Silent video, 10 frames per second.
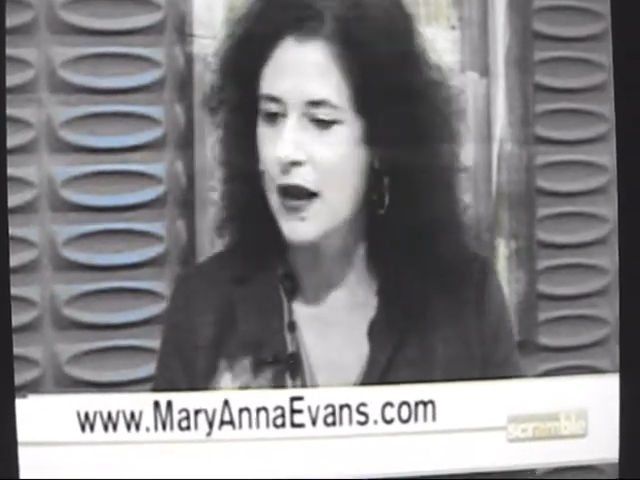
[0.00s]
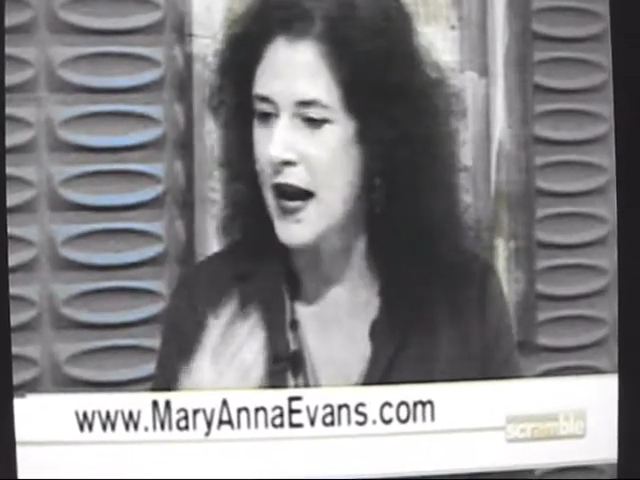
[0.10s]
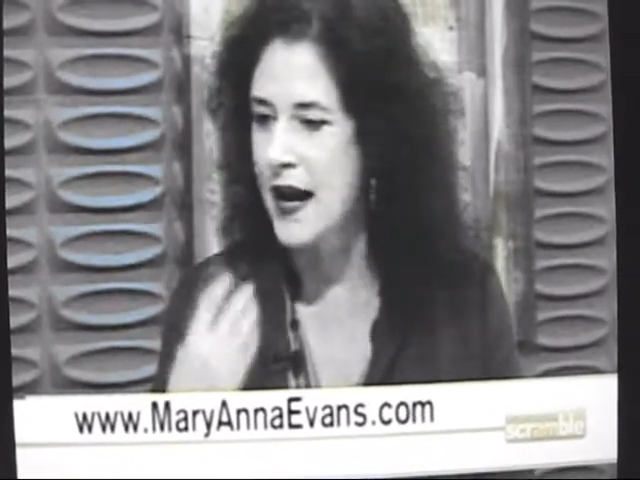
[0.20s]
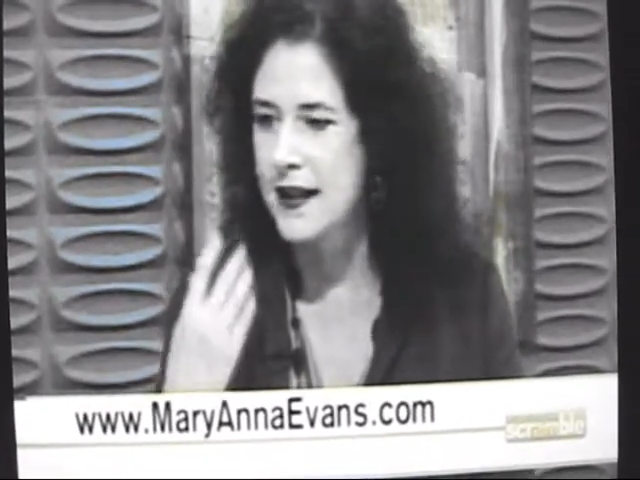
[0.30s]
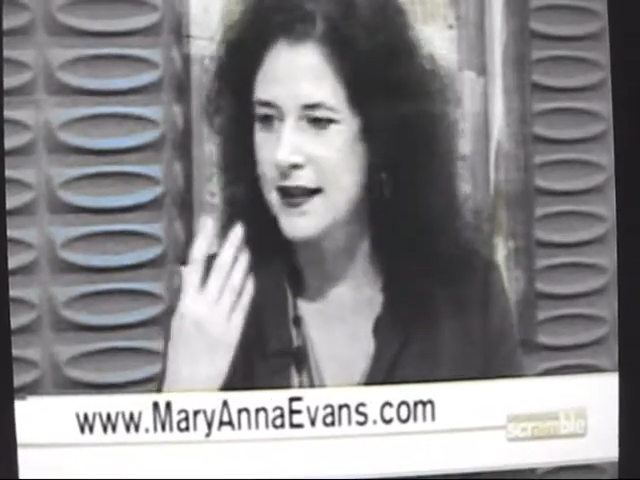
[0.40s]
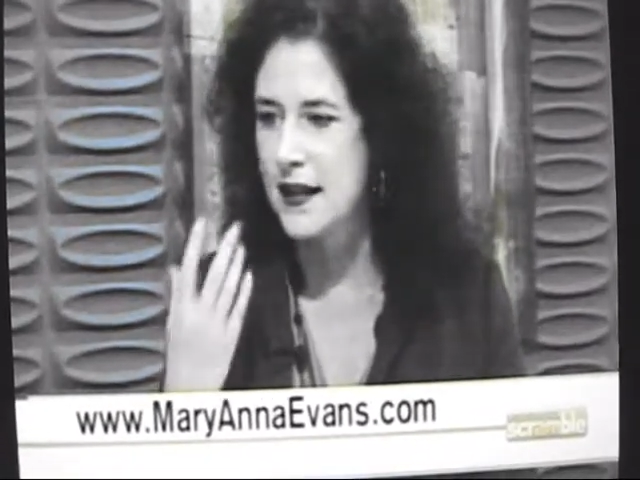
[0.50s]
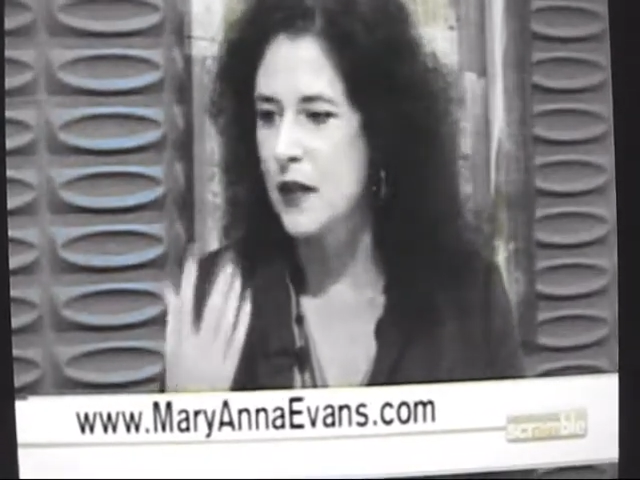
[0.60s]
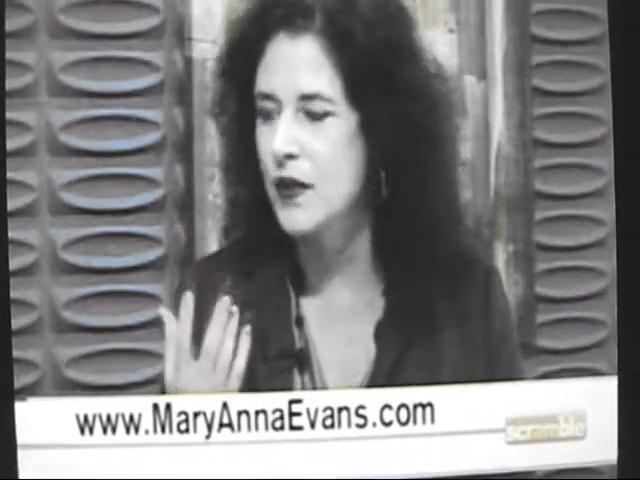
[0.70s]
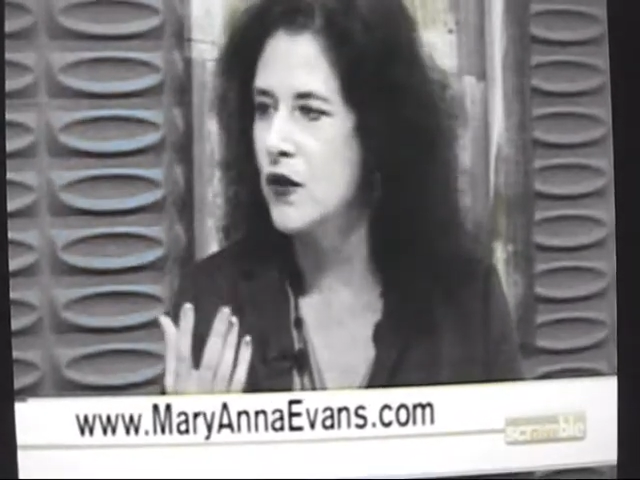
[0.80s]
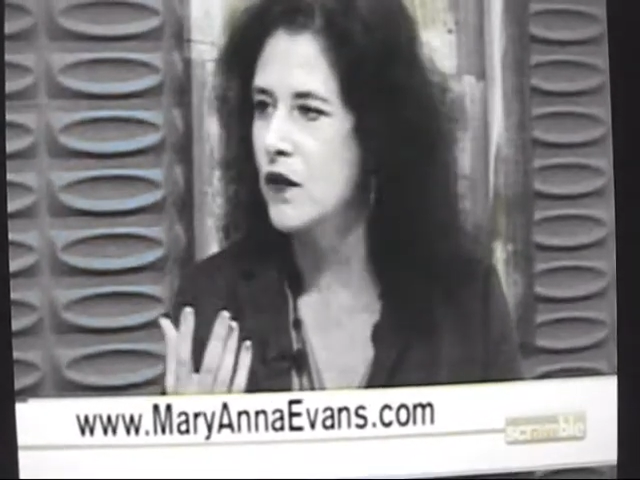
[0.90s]
I had this
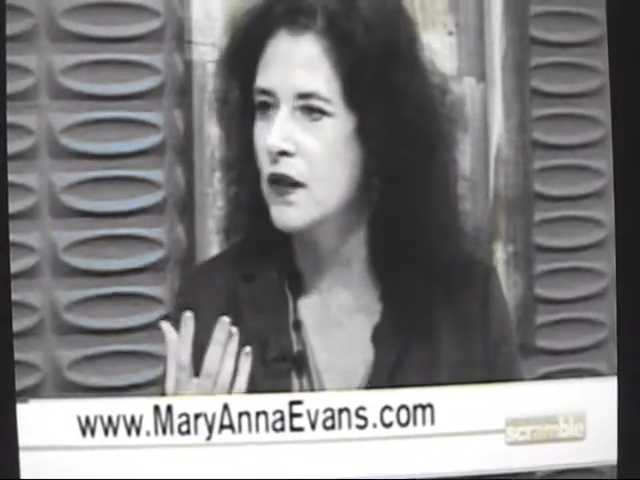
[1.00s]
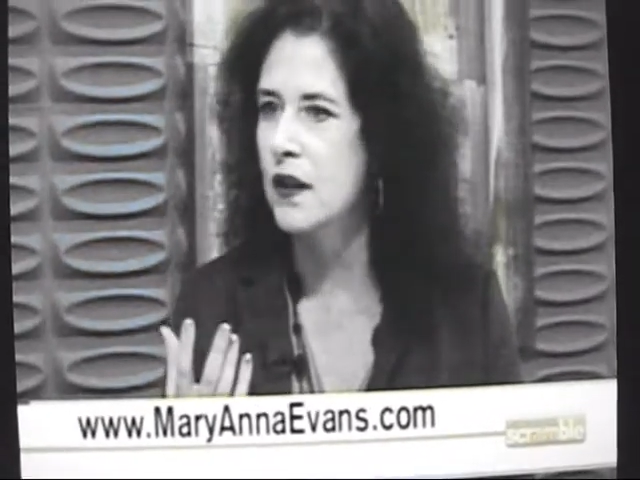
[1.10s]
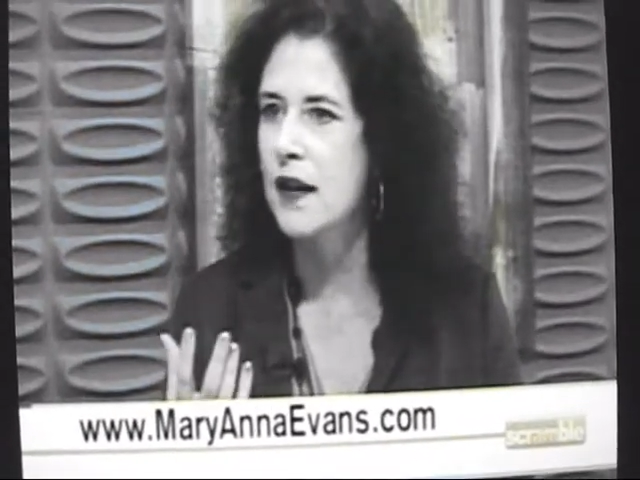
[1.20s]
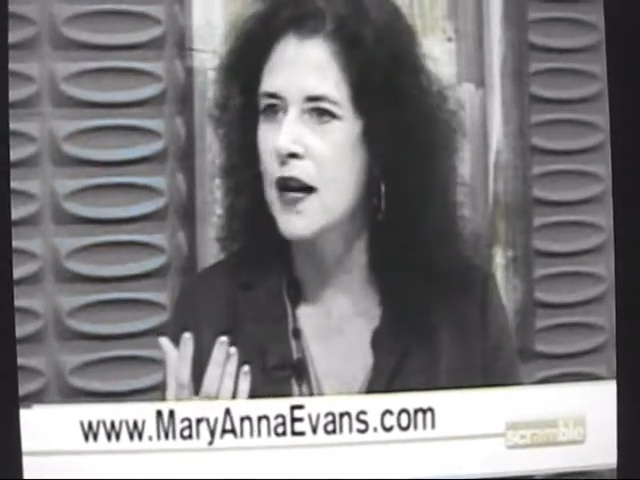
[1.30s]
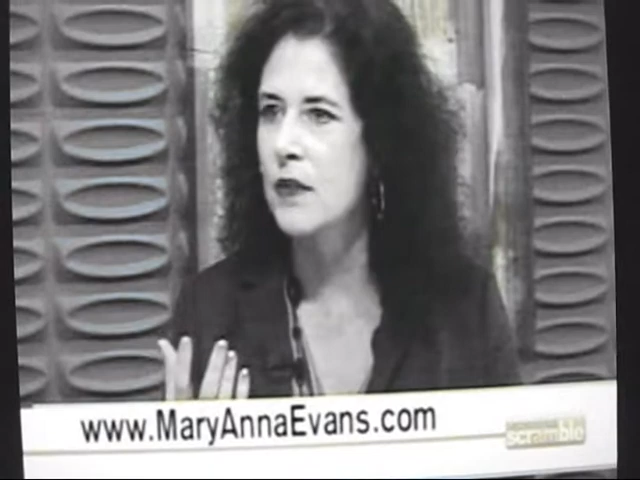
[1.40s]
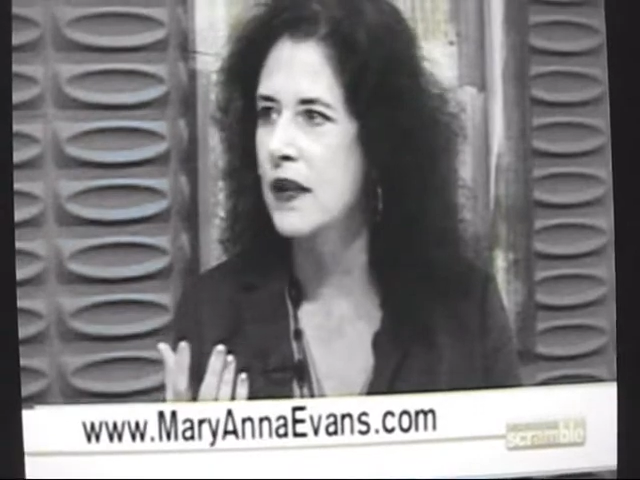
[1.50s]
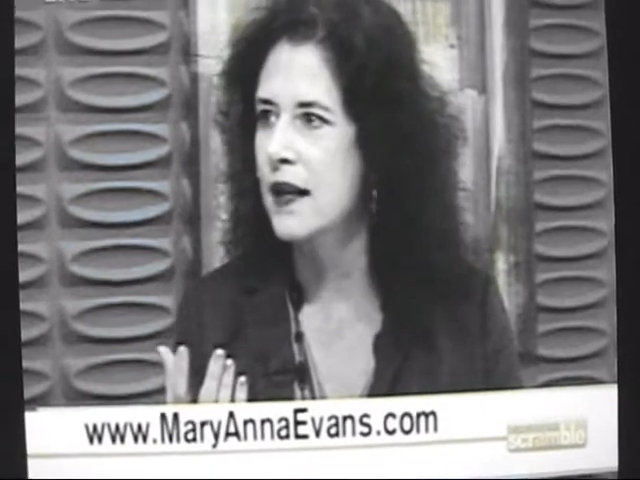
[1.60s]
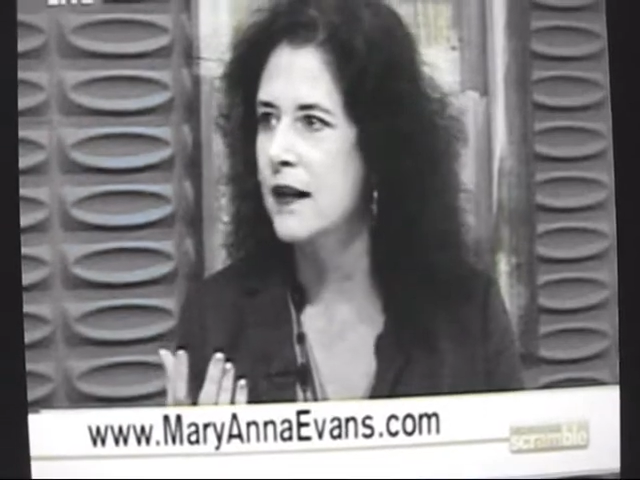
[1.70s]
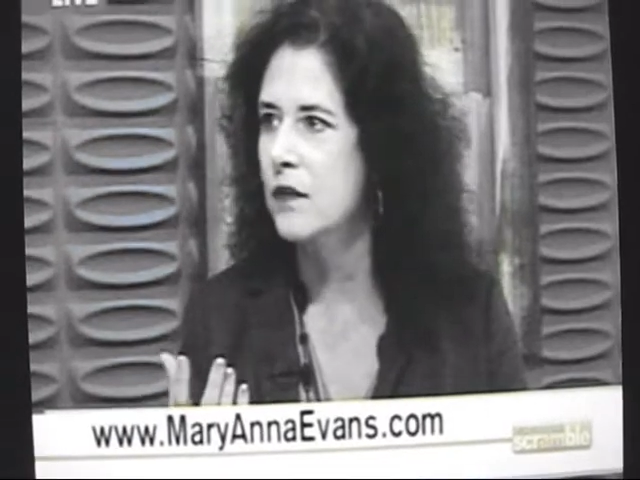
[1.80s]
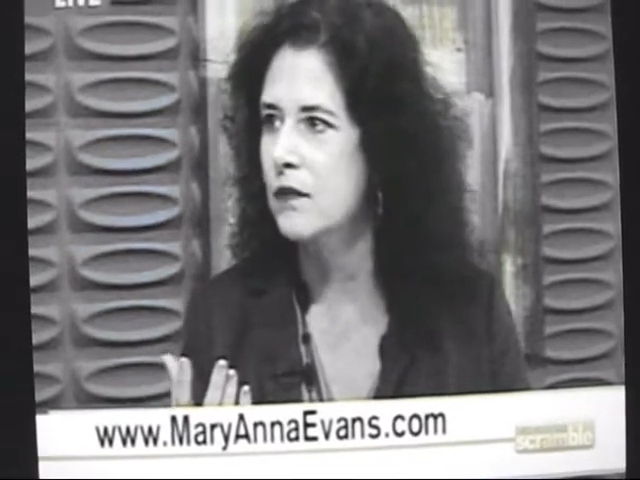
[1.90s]
image of a
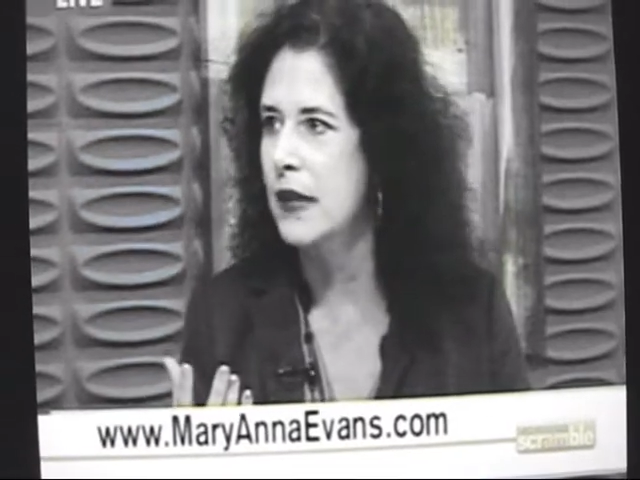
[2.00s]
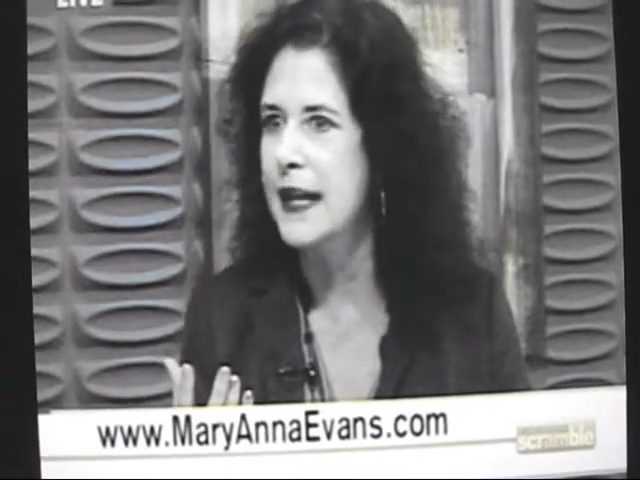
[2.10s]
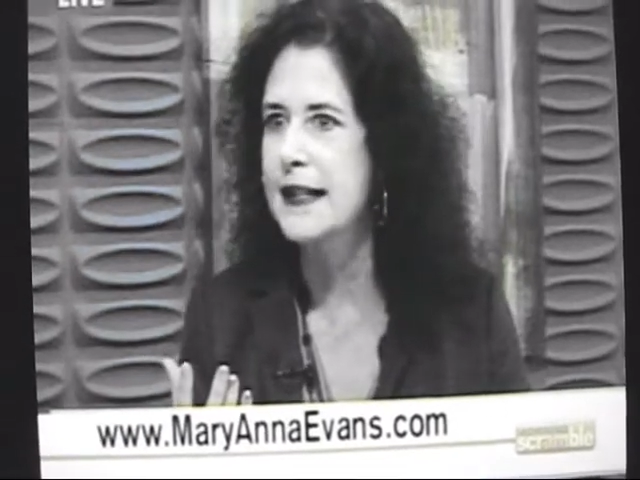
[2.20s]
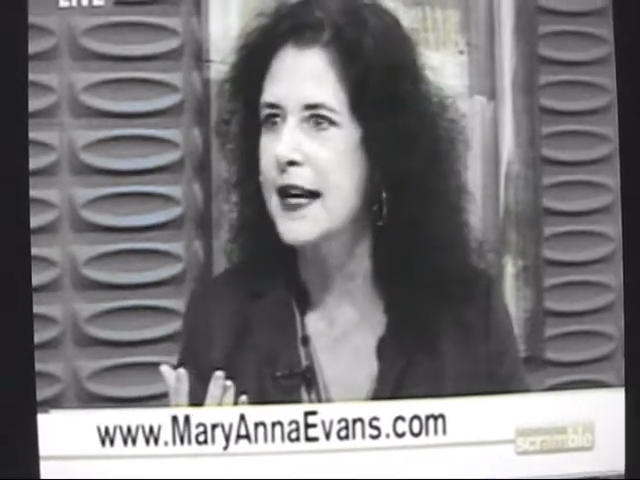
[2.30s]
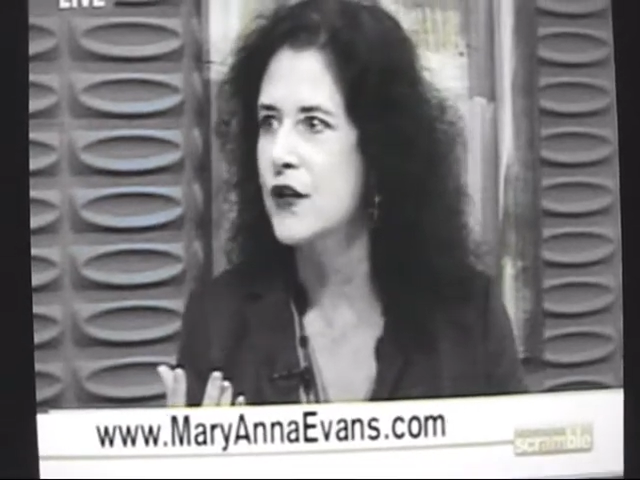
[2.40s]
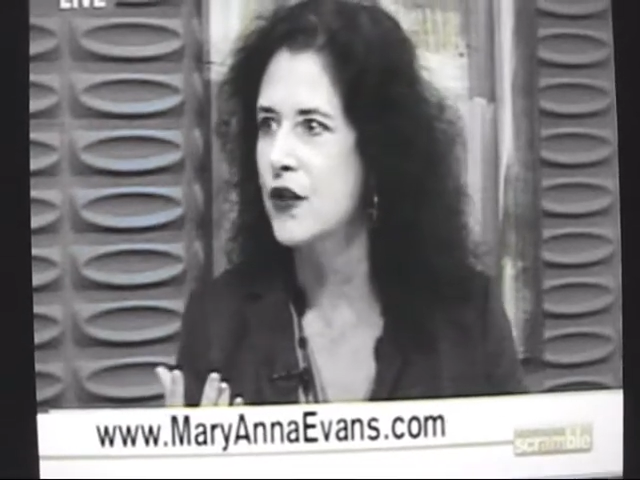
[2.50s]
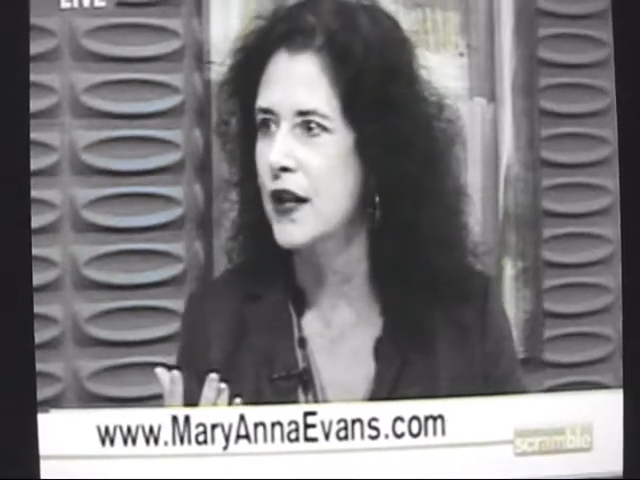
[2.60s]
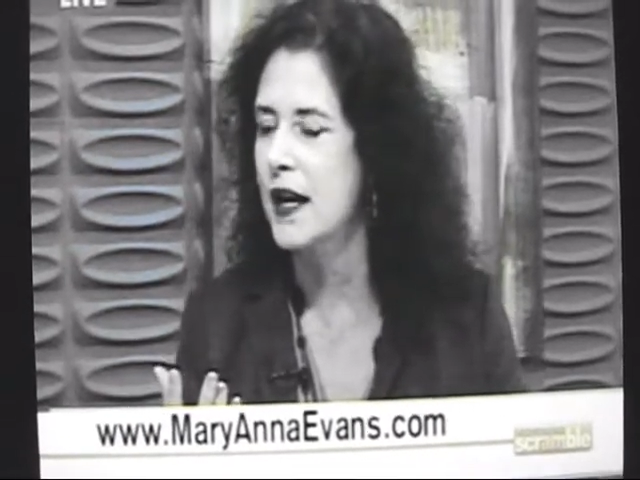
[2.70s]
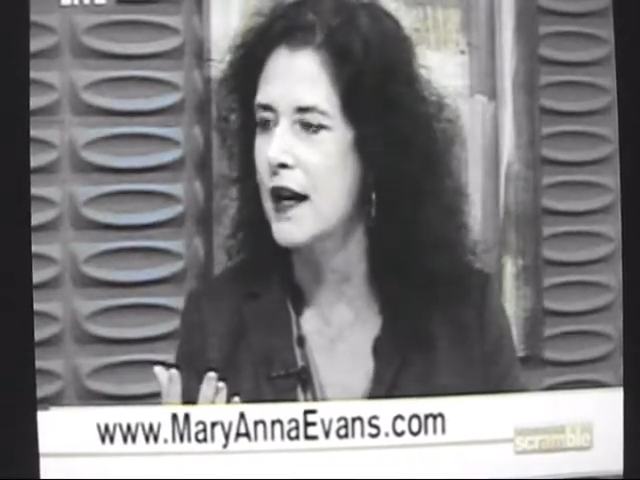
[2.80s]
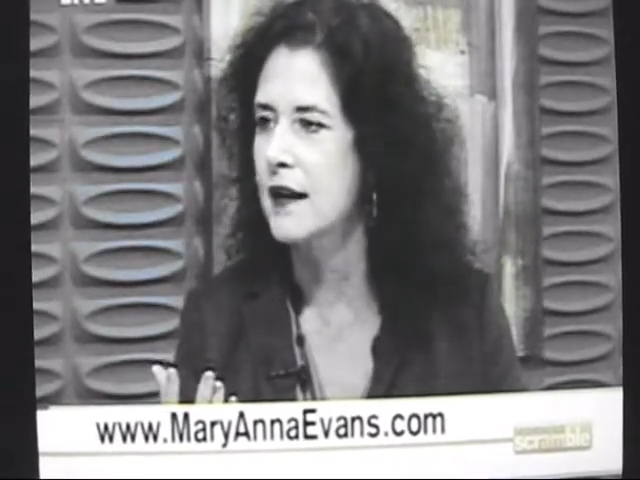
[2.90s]
dilapidated
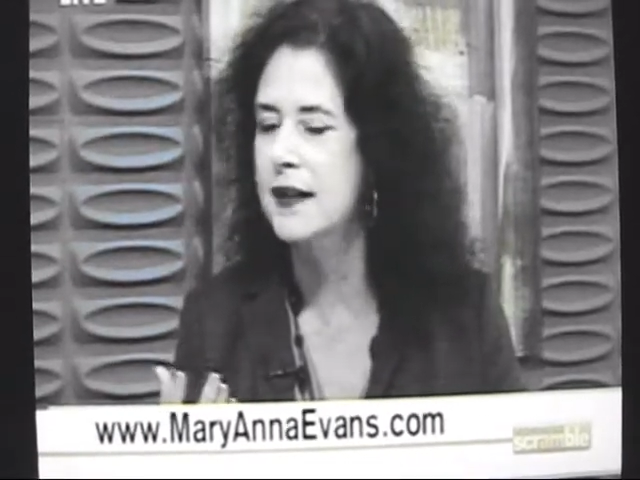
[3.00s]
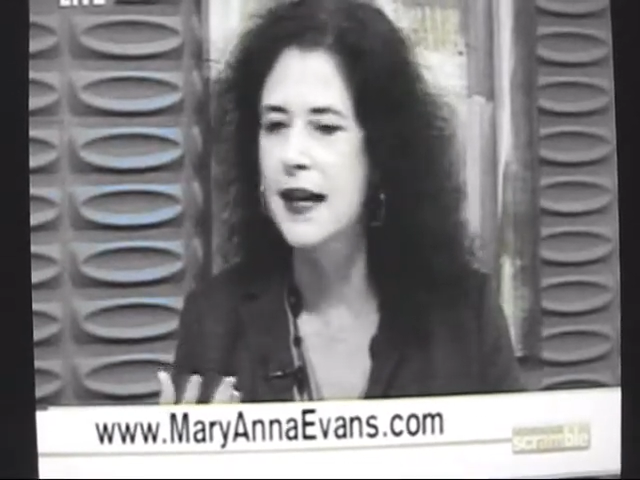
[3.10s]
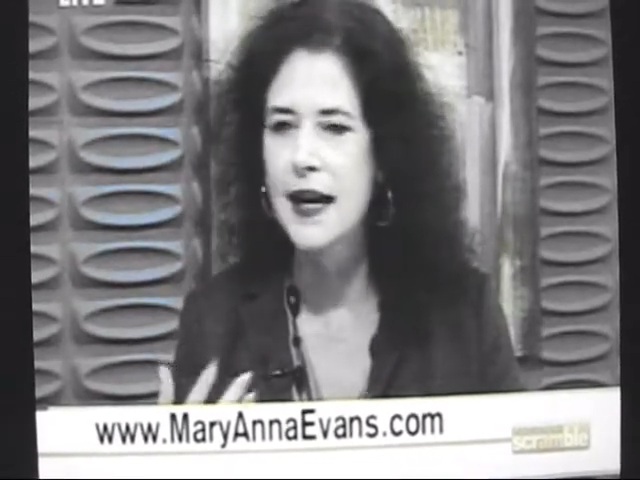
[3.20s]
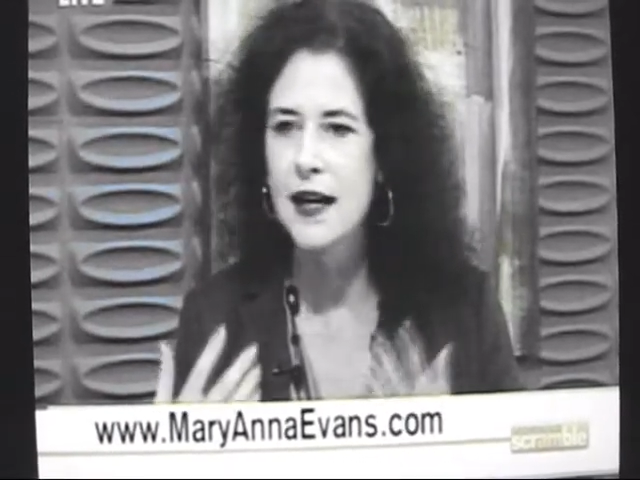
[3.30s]
plantation house